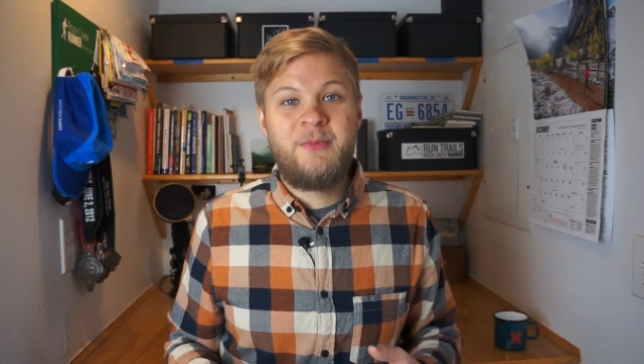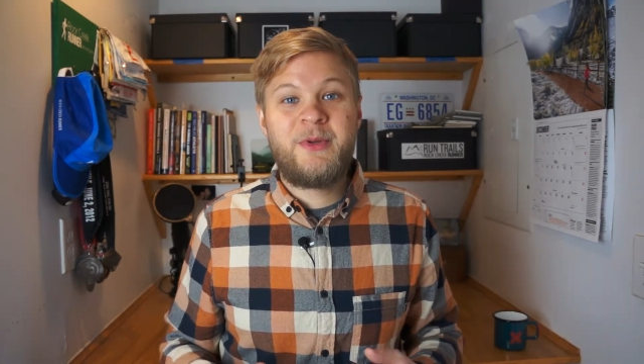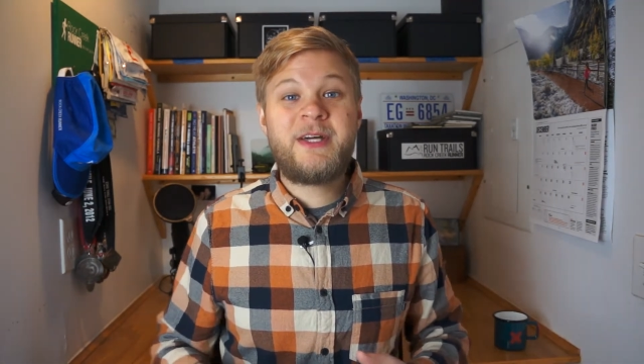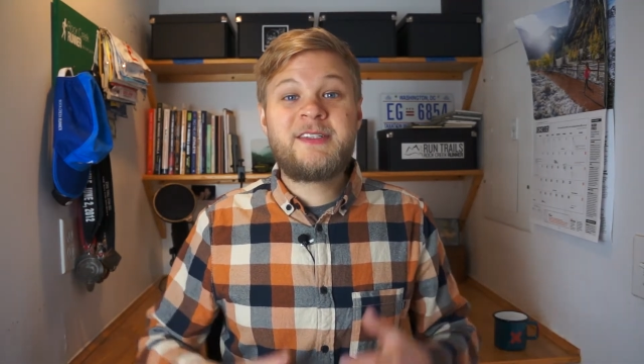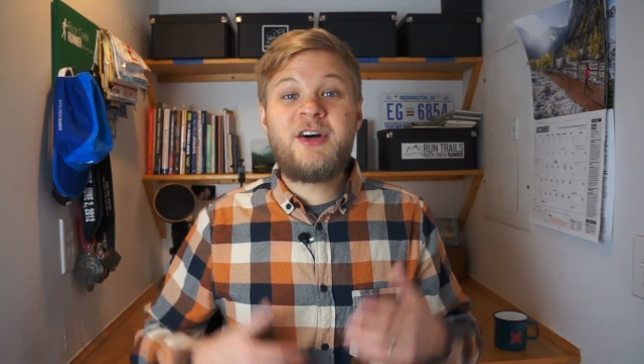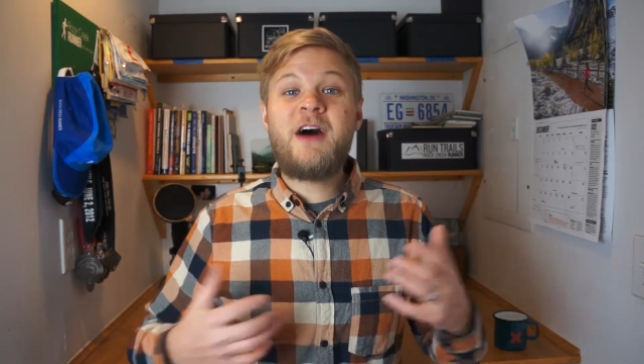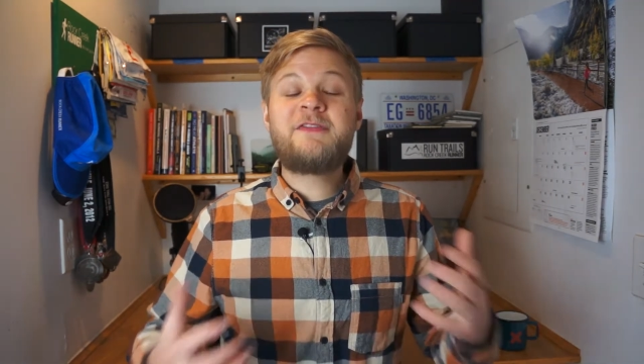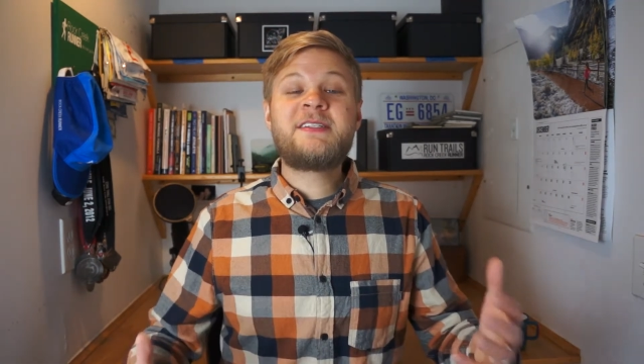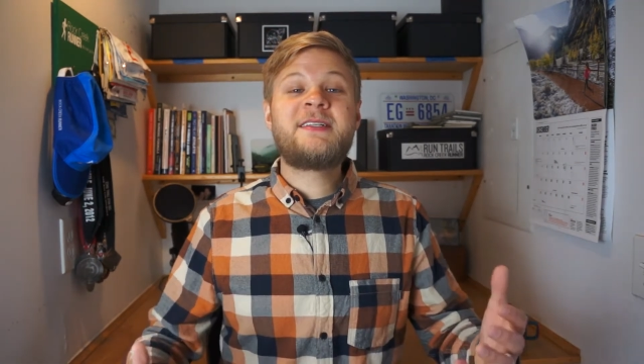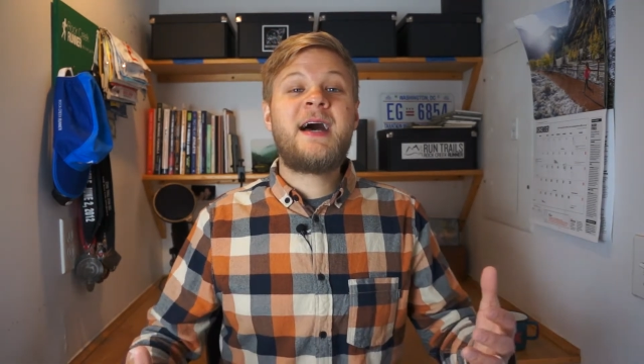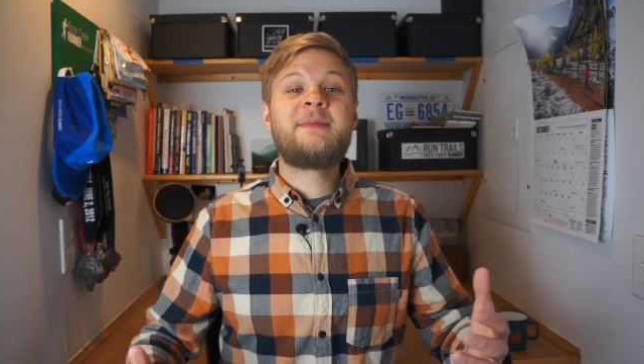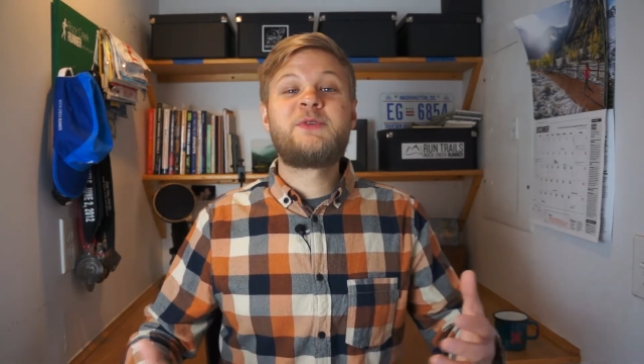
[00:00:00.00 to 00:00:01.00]
Because
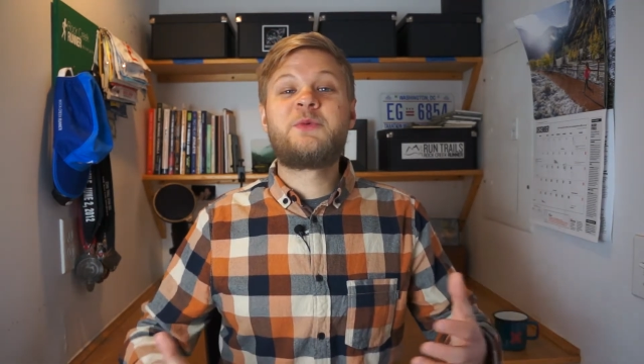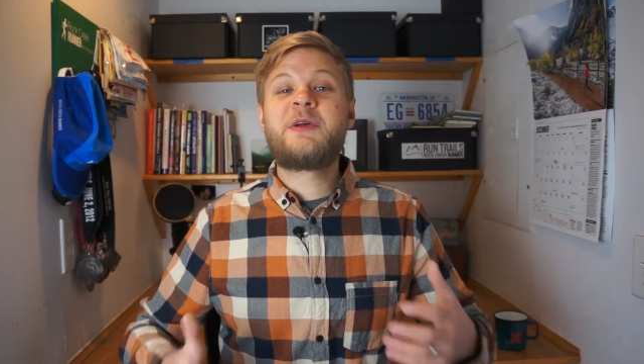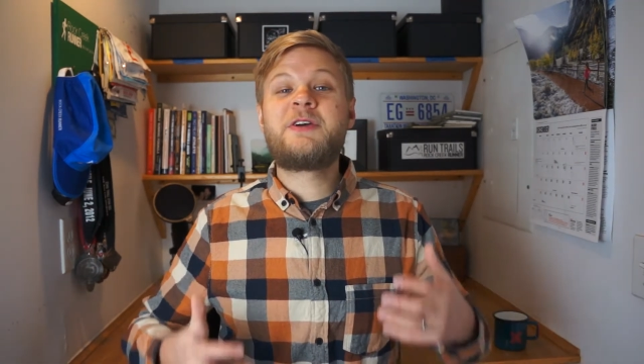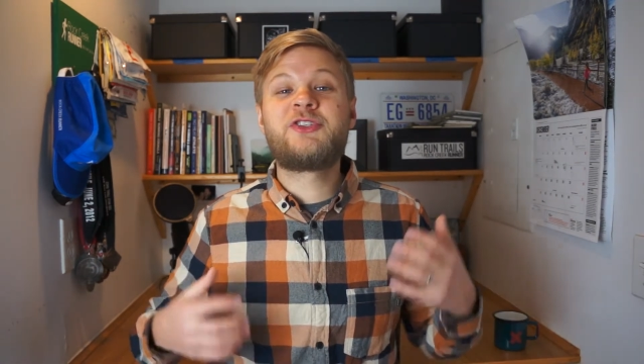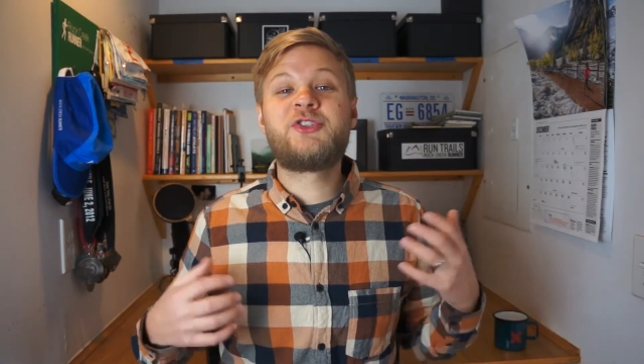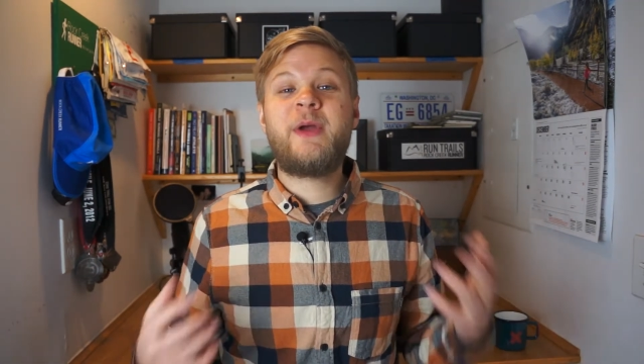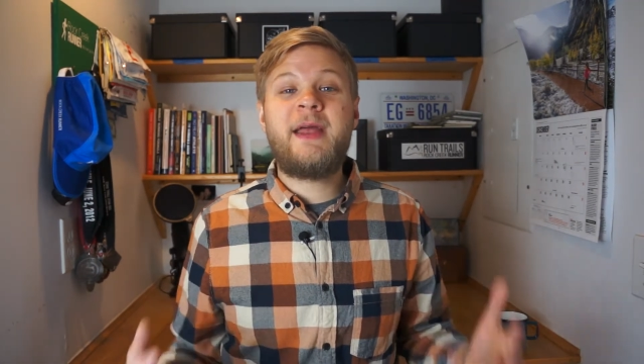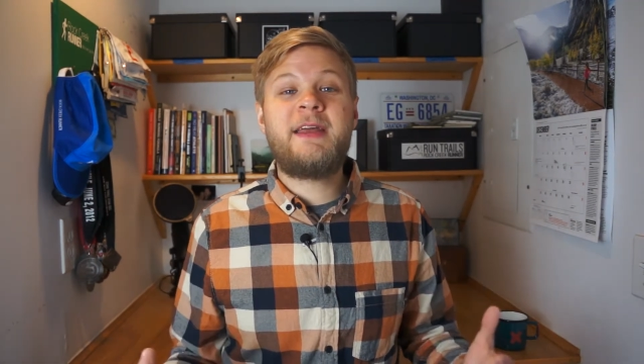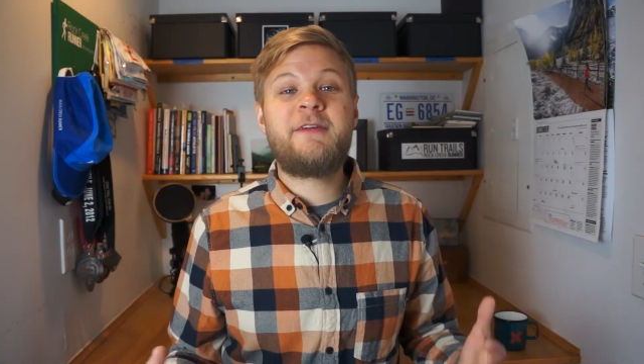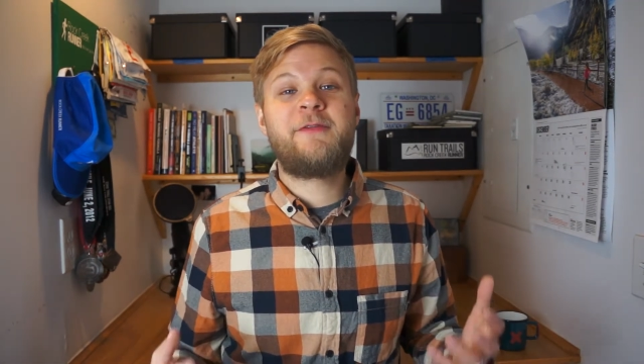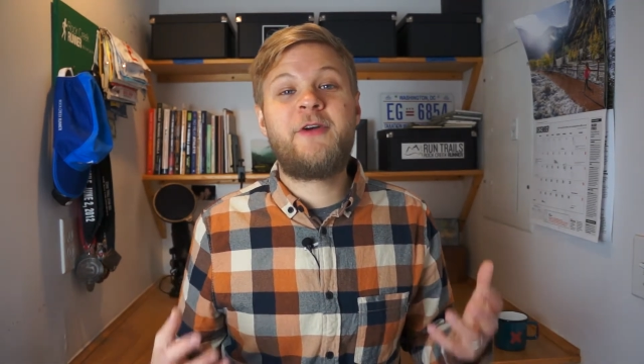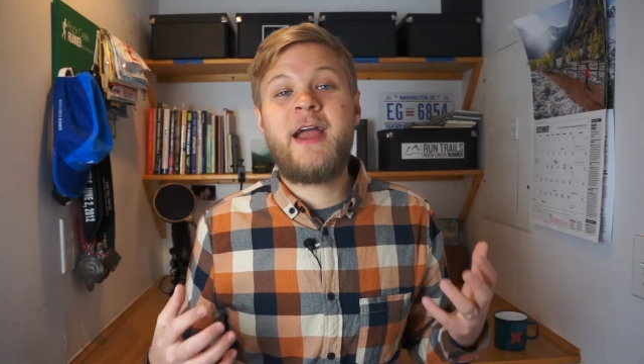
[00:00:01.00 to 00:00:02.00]
oftentimes when we are
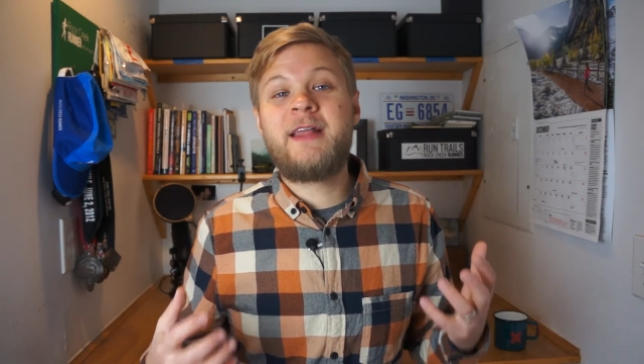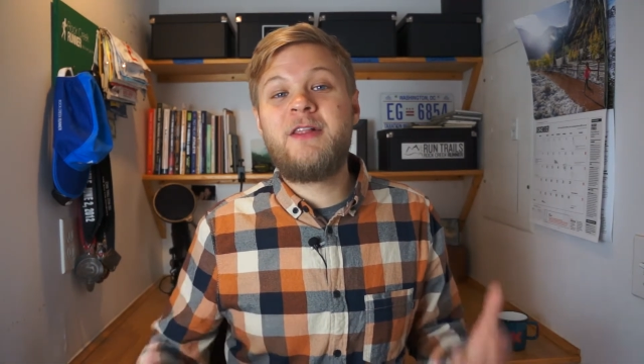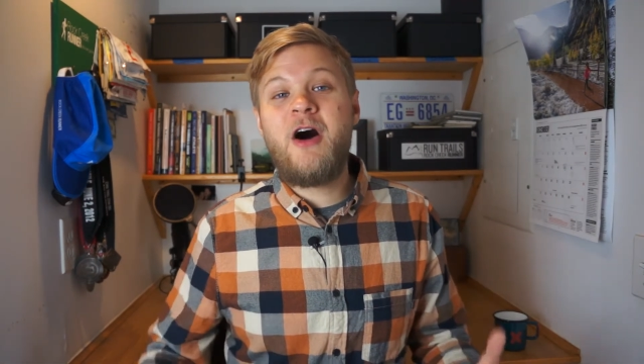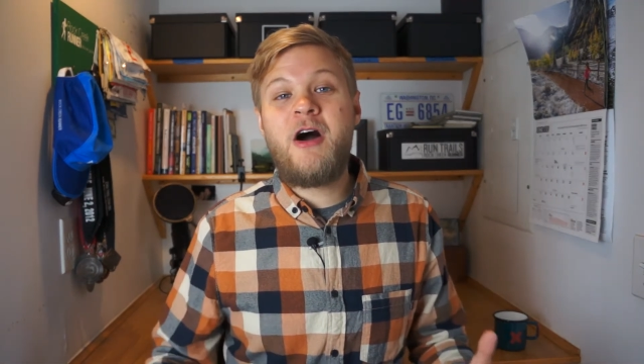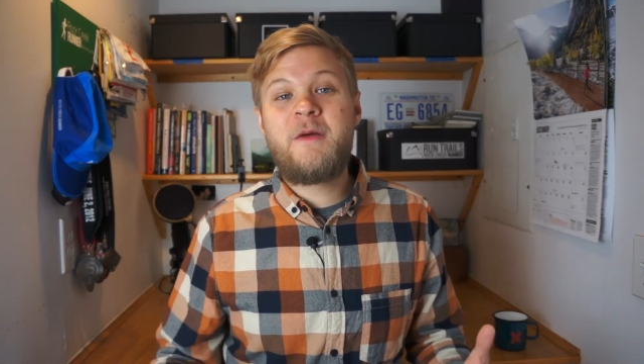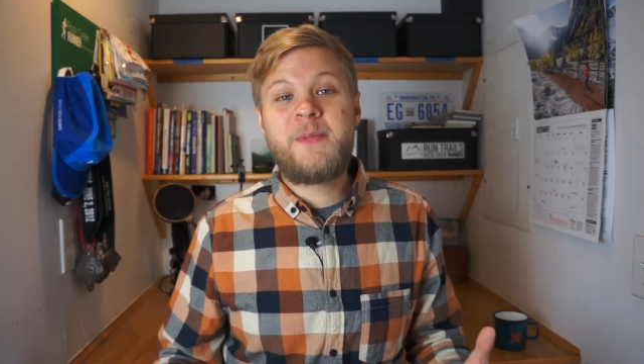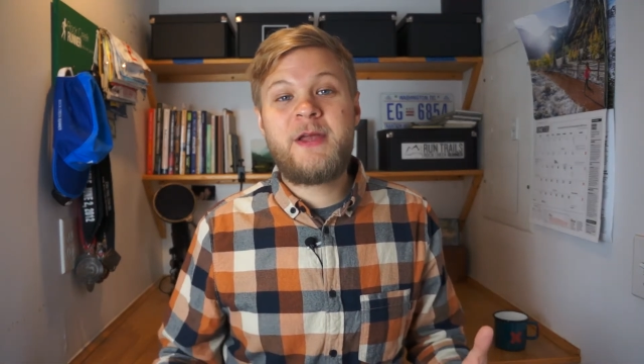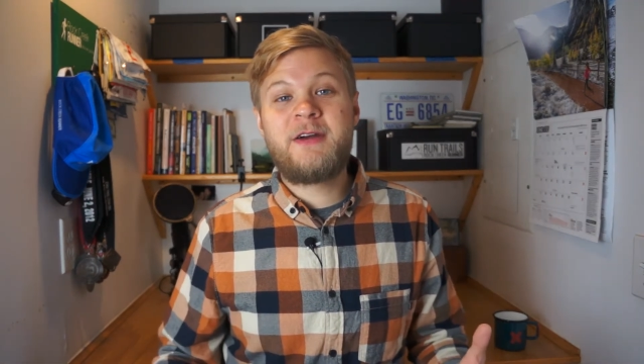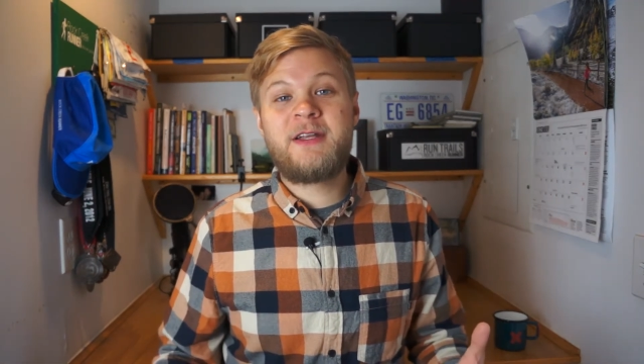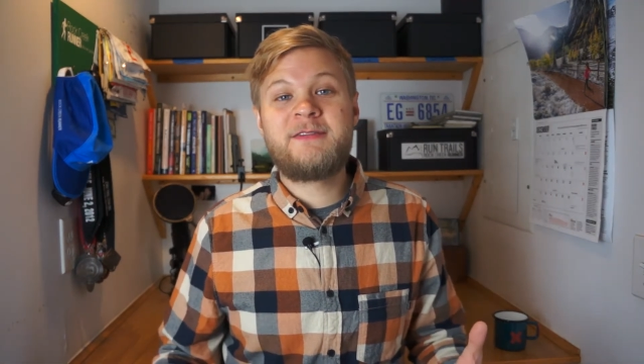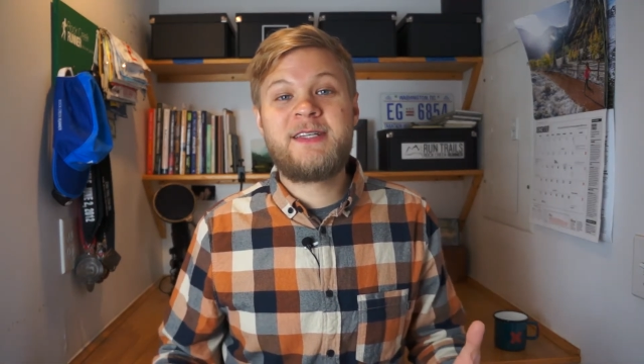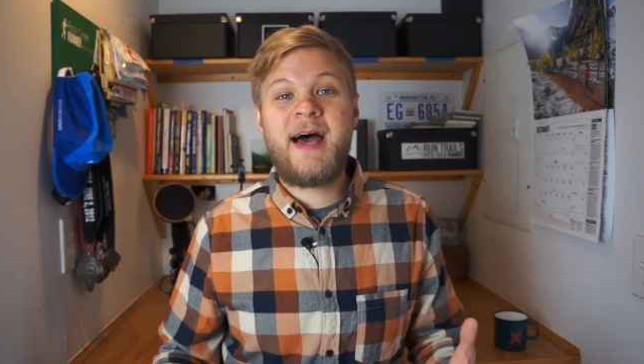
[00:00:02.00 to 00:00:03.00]
training for a long
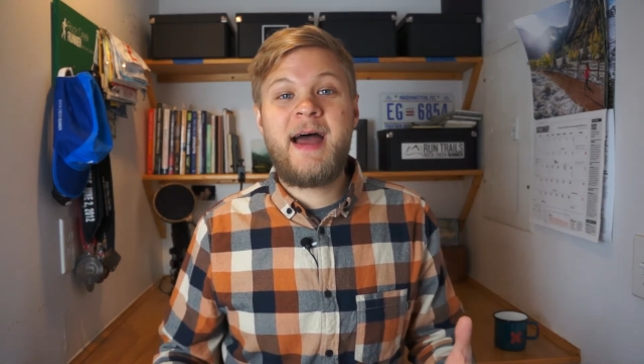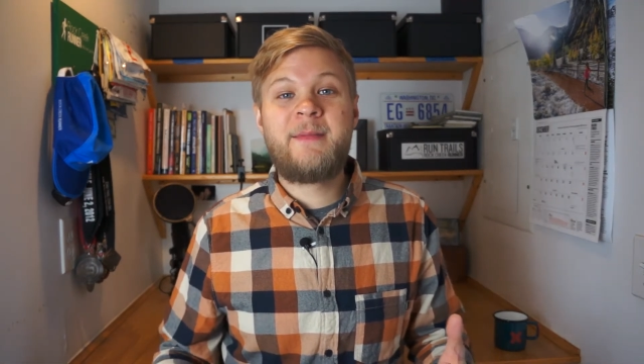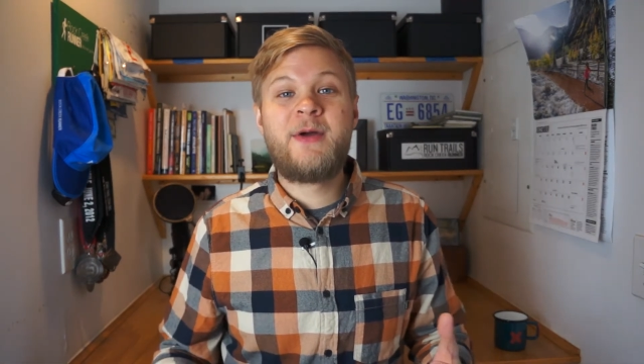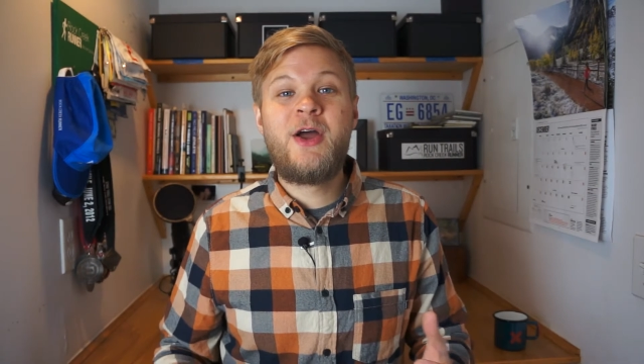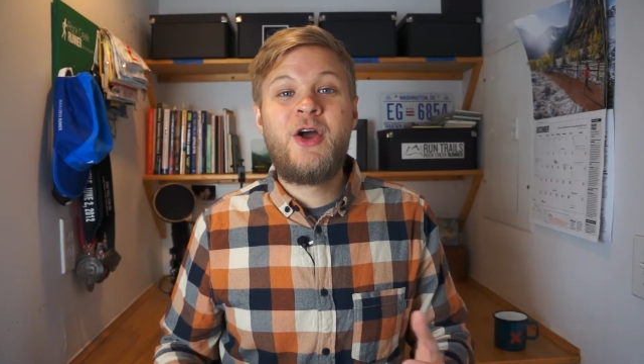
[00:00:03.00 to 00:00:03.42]
period of time,